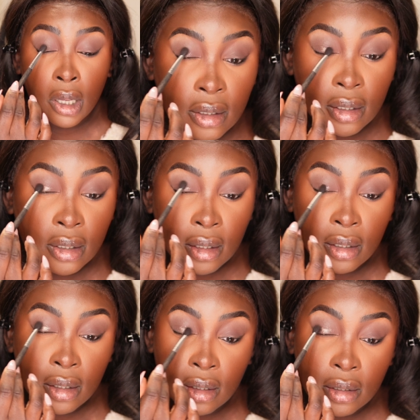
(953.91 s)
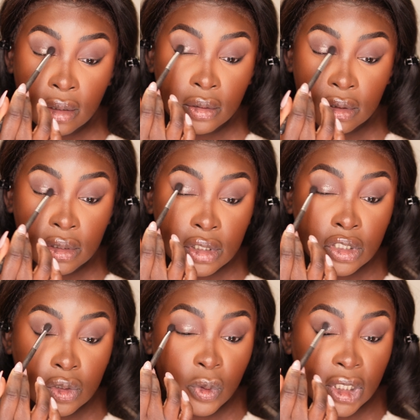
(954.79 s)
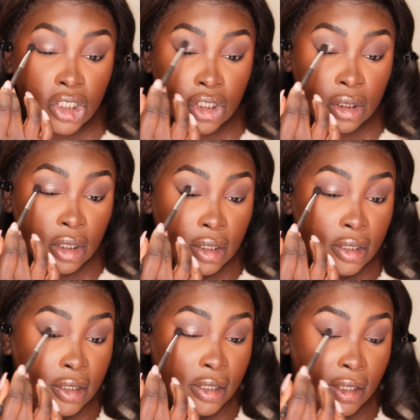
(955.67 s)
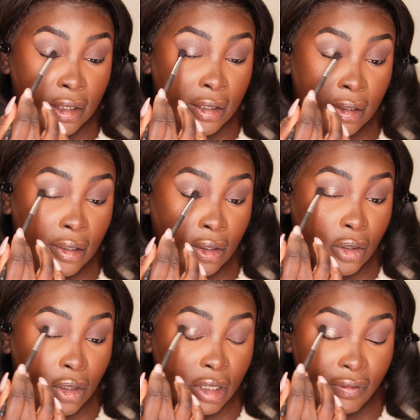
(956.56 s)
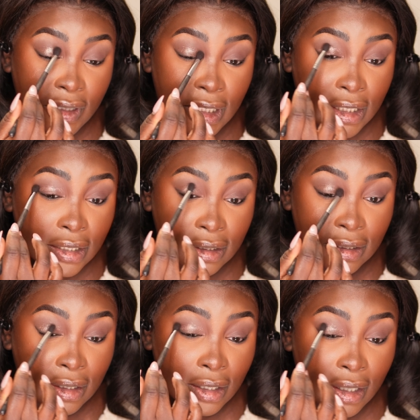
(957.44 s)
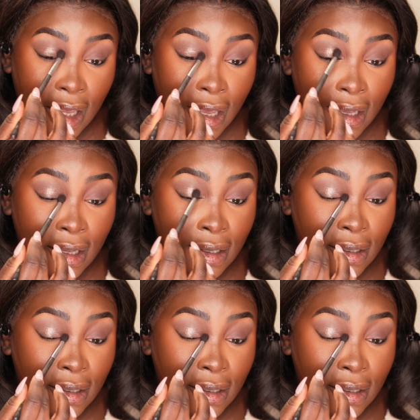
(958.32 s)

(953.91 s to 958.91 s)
I just like swish all over the lid, okay?